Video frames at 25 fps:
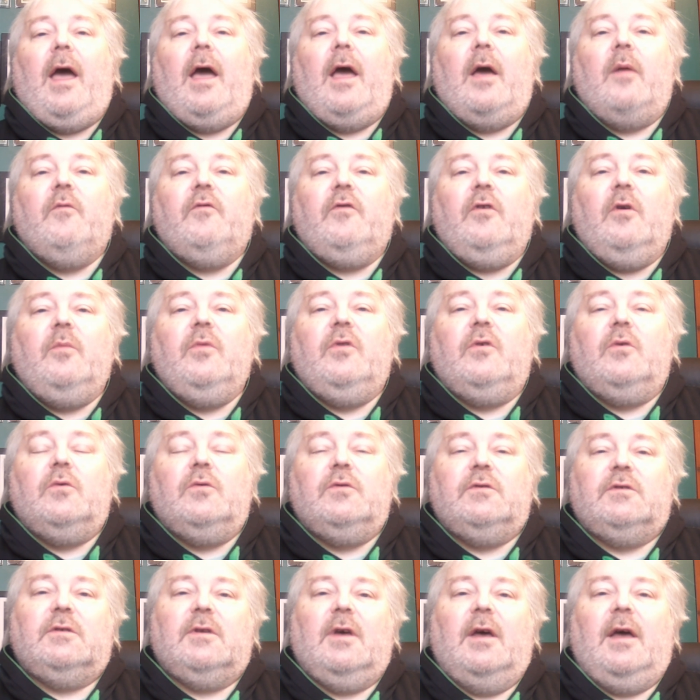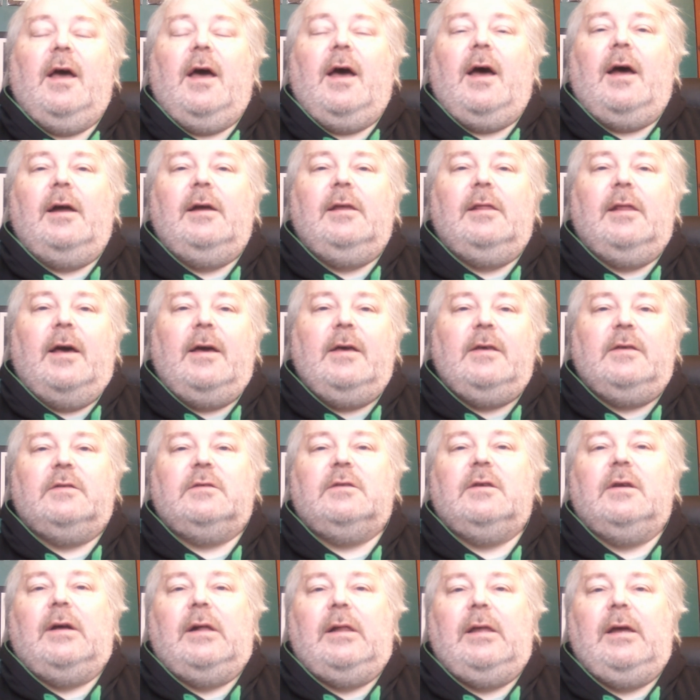from those
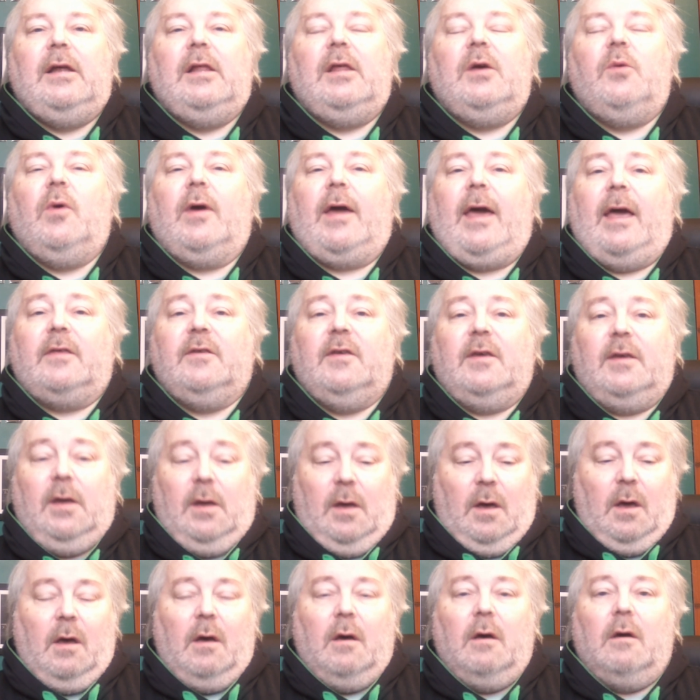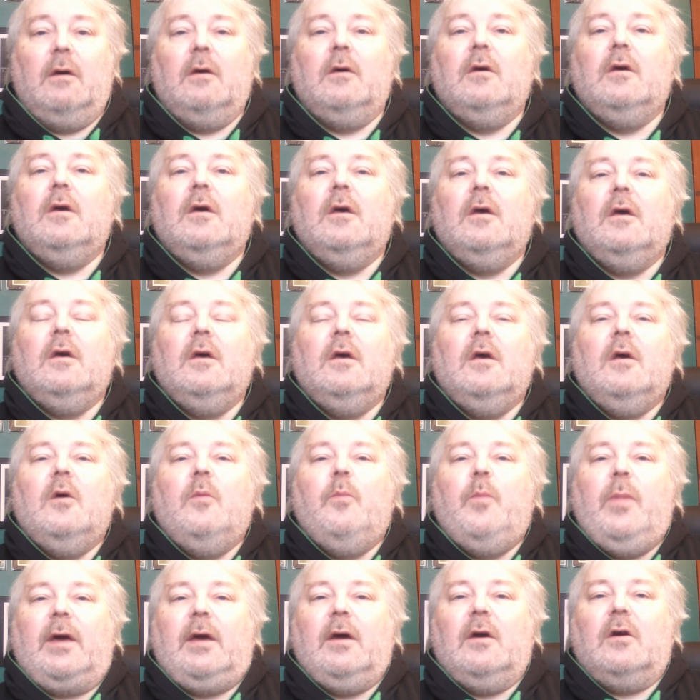highlights, clearly we're getting a
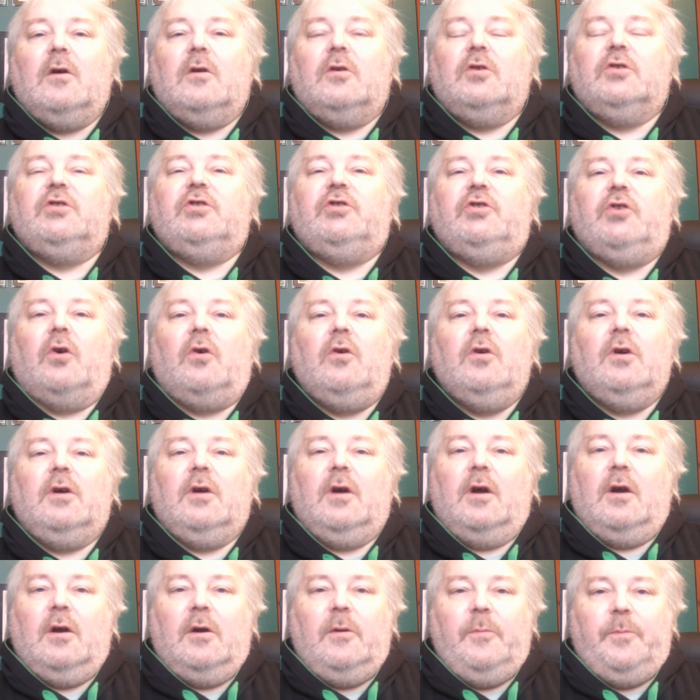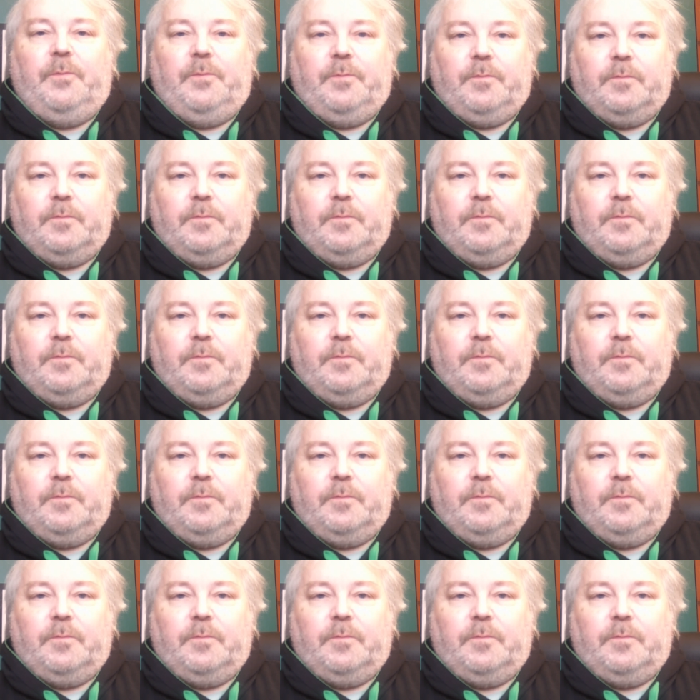bigger, stronger